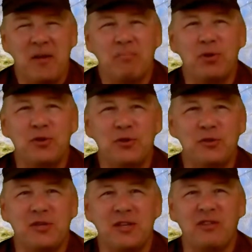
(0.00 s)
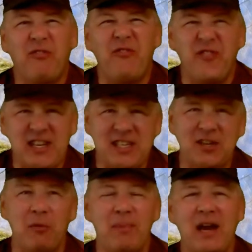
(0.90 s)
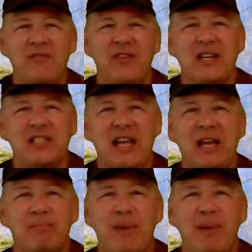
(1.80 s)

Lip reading: produces physical benefits like